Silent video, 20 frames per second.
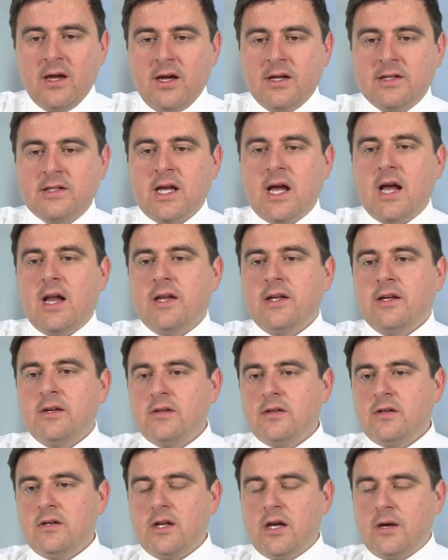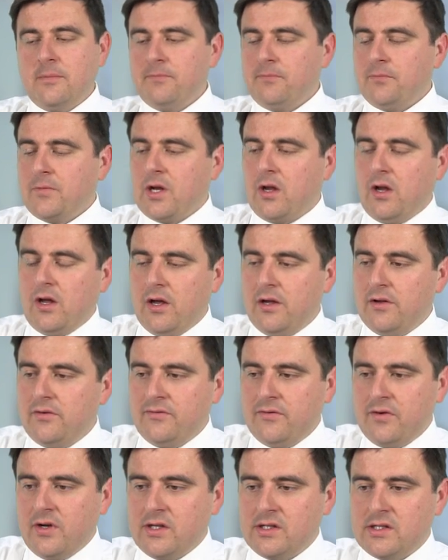Italian client
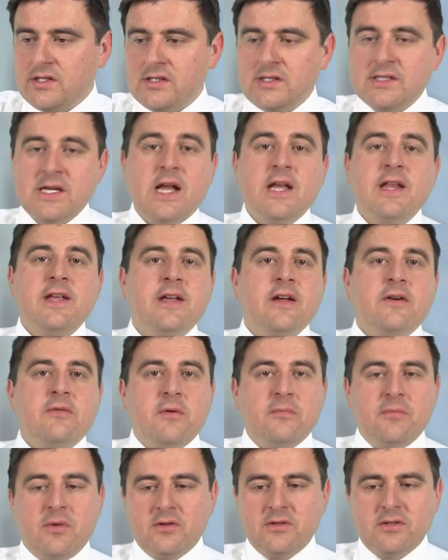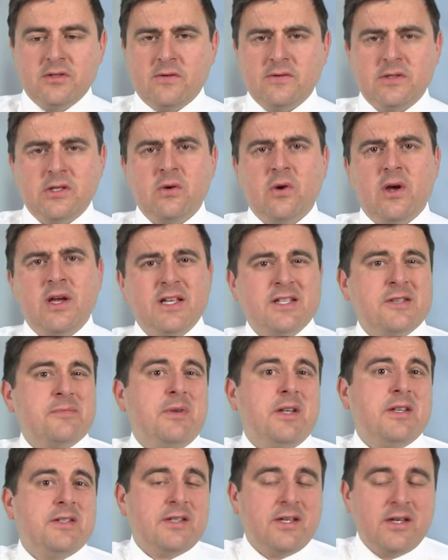versus Italian government bonds, obviously quite
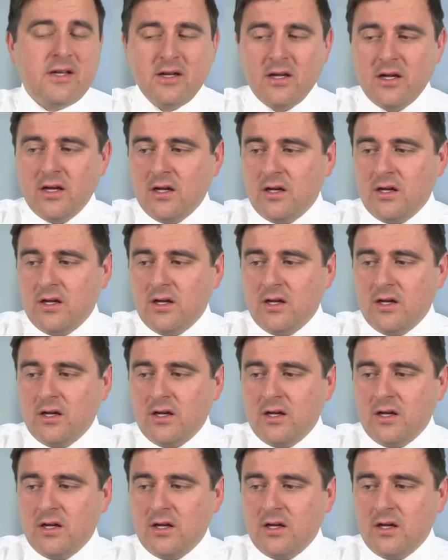explicit.